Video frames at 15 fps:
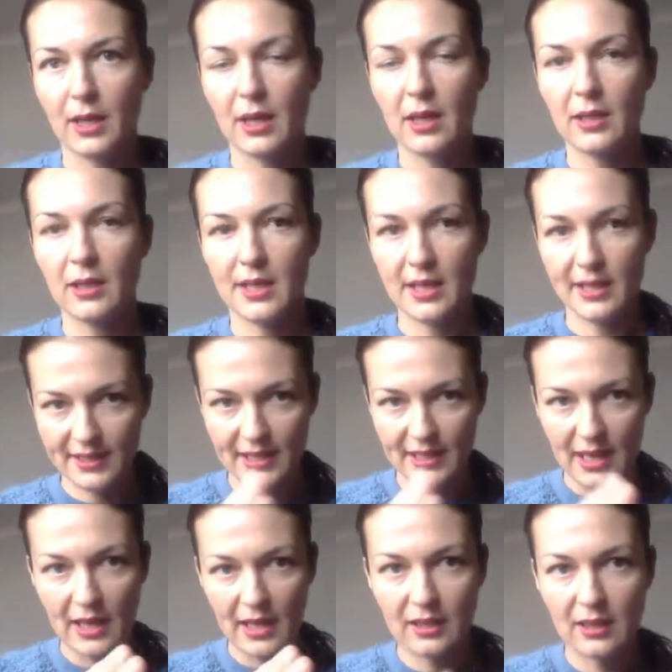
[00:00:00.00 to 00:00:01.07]
in
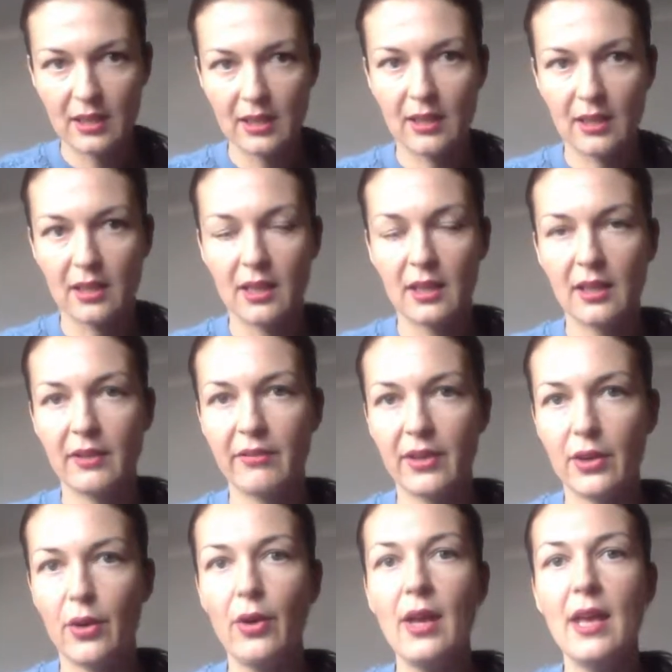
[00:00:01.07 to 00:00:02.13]
inside uh,
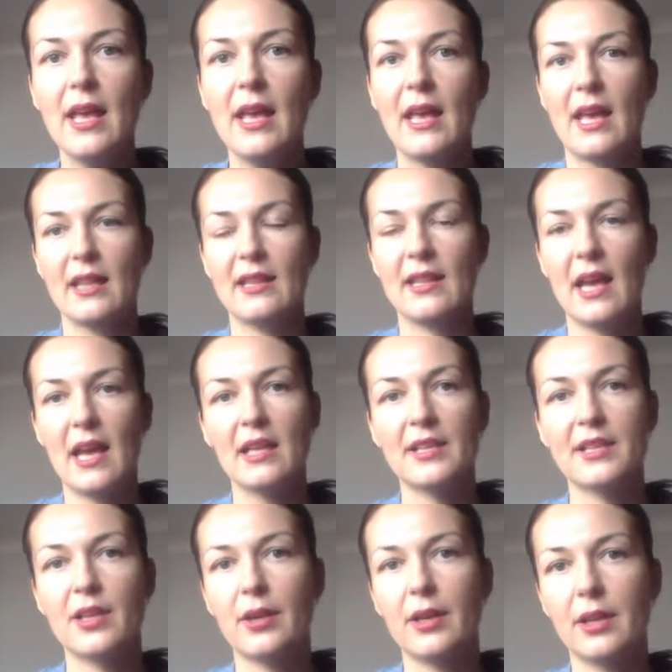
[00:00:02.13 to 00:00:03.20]
ClickVio and then
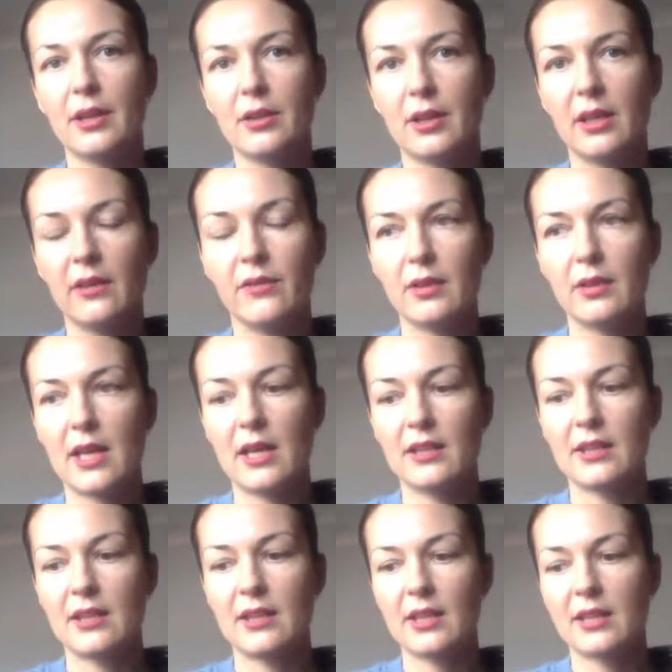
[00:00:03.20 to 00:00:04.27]
it's going to give you
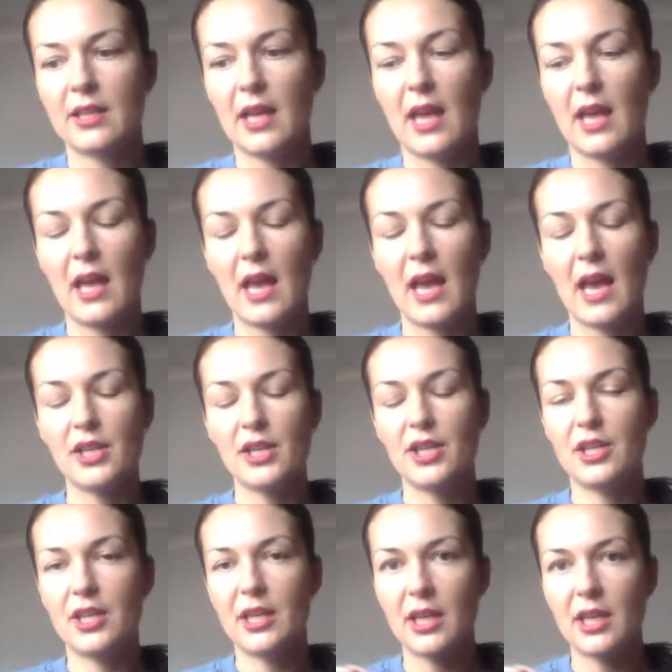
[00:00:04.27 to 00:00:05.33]
the, this
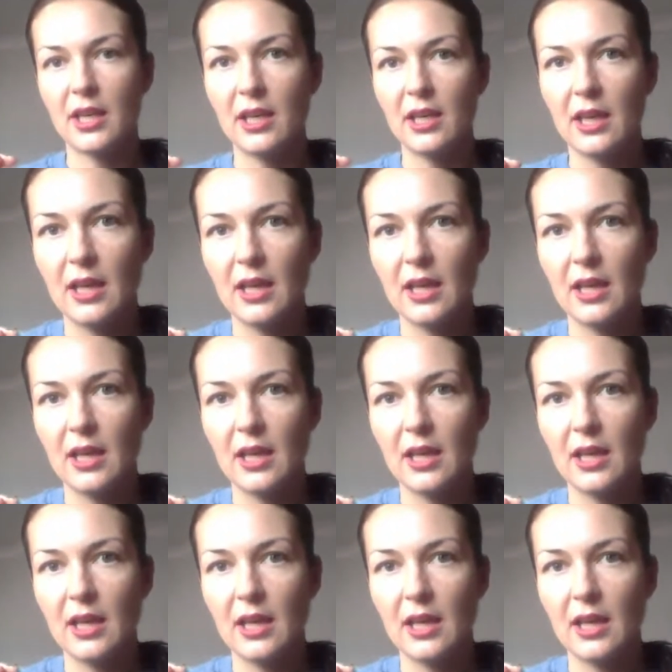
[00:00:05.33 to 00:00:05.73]
HT